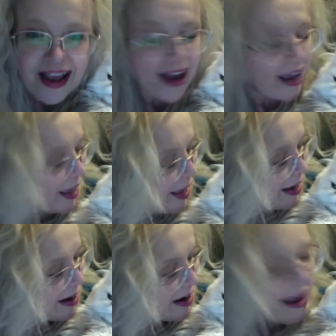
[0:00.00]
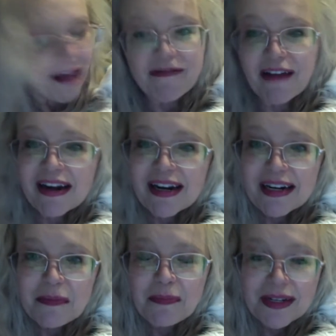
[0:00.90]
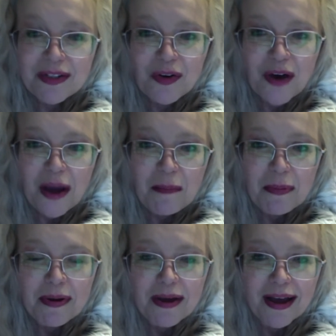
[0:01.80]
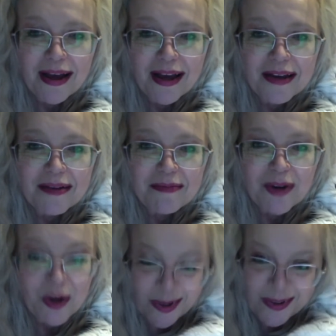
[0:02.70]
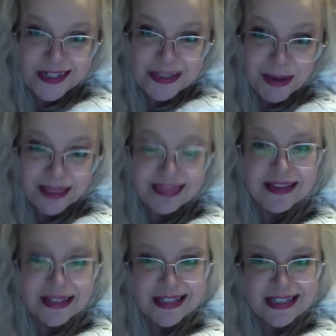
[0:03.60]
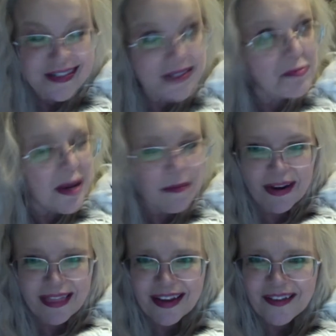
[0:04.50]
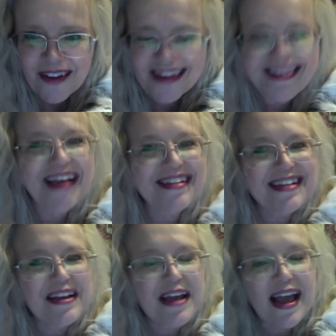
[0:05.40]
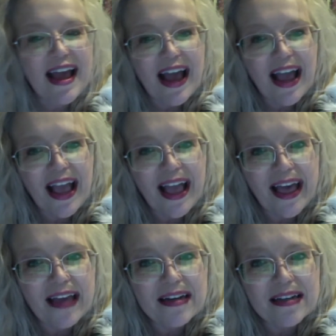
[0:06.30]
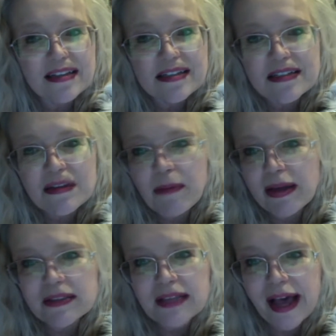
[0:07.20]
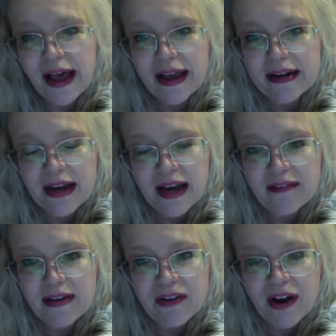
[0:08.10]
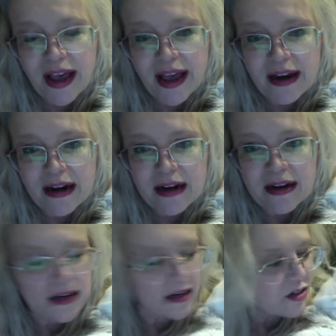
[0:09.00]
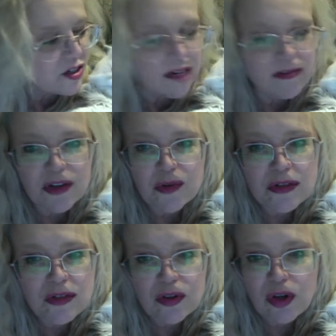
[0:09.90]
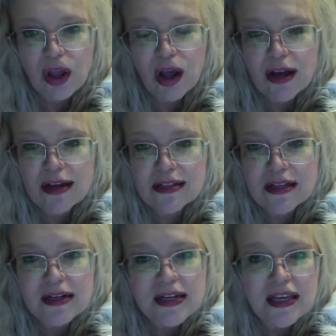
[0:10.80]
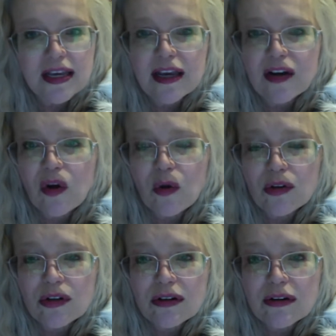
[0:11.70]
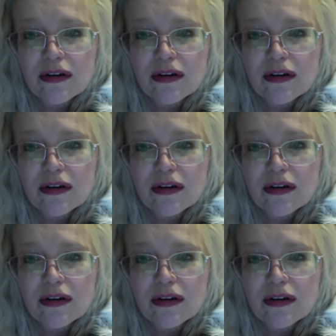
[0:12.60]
and I finally picked her up earlier this month. This is still September, I think, right? Yes. And this is the best cat I've ever had. She never uses her claws. Nikki can hold her,